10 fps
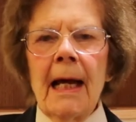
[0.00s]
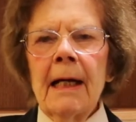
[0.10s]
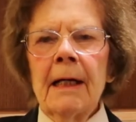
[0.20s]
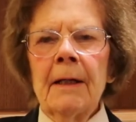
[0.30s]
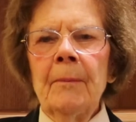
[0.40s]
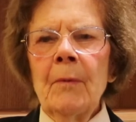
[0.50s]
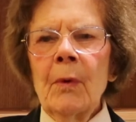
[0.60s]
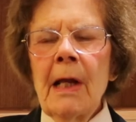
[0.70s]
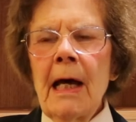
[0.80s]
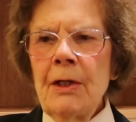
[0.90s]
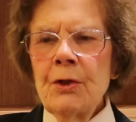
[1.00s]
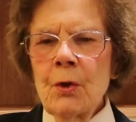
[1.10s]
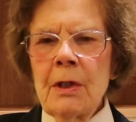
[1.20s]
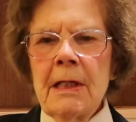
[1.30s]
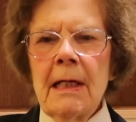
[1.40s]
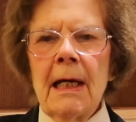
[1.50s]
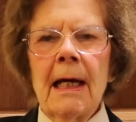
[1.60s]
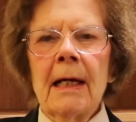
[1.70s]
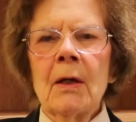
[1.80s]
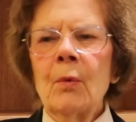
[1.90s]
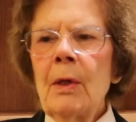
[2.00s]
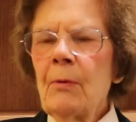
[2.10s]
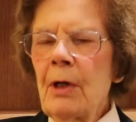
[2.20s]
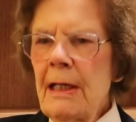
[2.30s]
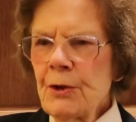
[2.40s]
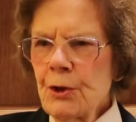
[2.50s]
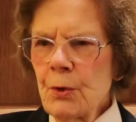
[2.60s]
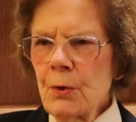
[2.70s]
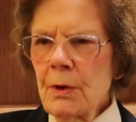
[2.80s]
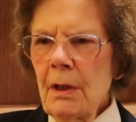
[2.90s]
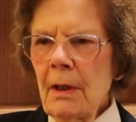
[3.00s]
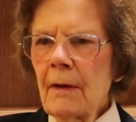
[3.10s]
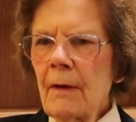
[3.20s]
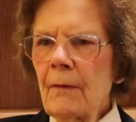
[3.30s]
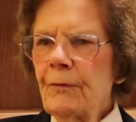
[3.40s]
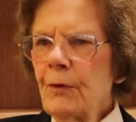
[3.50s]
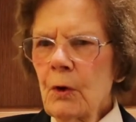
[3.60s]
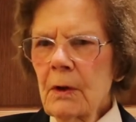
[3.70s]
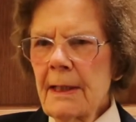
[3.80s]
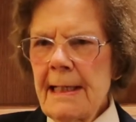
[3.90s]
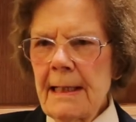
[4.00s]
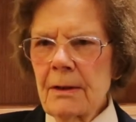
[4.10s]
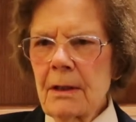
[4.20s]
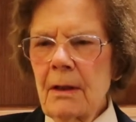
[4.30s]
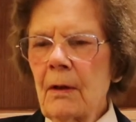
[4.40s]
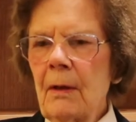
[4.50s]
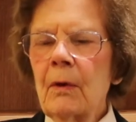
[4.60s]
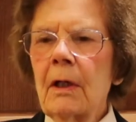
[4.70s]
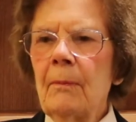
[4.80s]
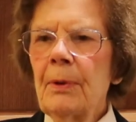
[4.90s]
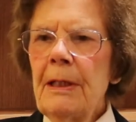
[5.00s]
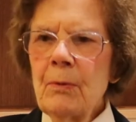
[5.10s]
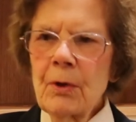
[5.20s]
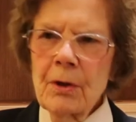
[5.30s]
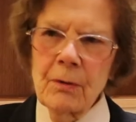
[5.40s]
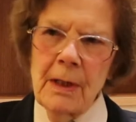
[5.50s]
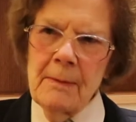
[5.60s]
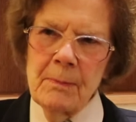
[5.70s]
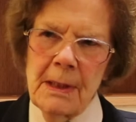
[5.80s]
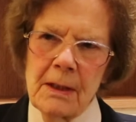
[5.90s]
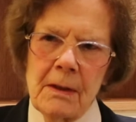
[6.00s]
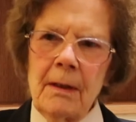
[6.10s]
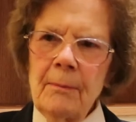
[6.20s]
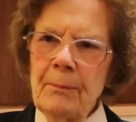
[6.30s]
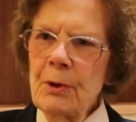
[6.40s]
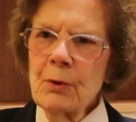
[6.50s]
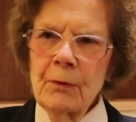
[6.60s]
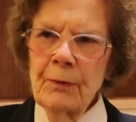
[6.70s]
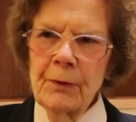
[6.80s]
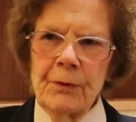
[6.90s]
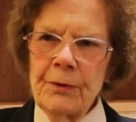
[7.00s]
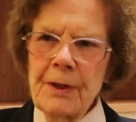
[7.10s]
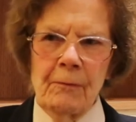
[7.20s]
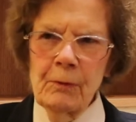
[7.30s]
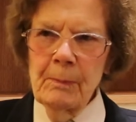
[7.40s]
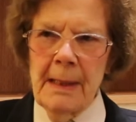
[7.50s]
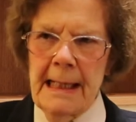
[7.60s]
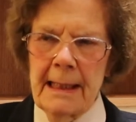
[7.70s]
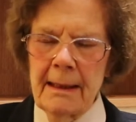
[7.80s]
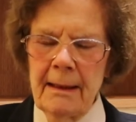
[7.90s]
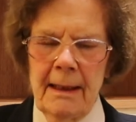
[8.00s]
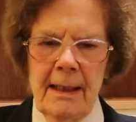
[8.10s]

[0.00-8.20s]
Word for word: um, when I joined, uh, we were issued a full kit, complete with a great big, beautiful duffel bag.